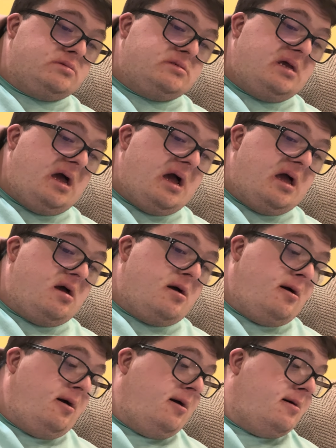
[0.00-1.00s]
dad
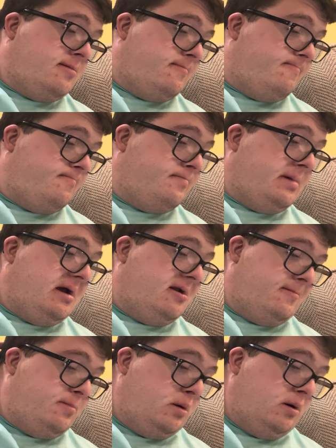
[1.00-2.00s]
of
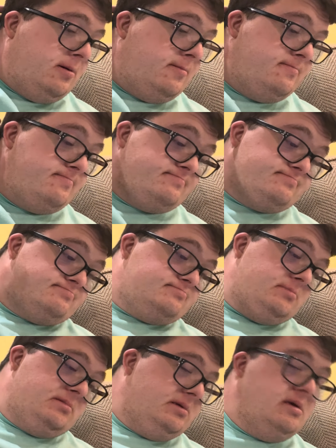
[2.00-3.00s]
Metapol.
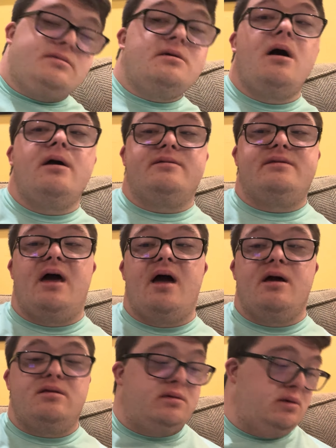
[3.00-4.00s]
It's not a
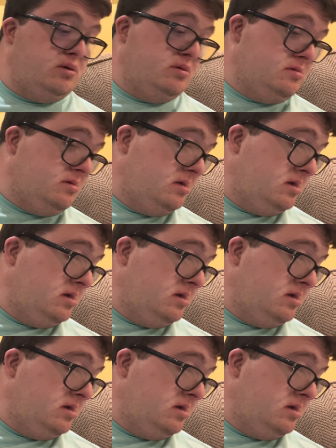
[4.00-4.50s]
dad, dude.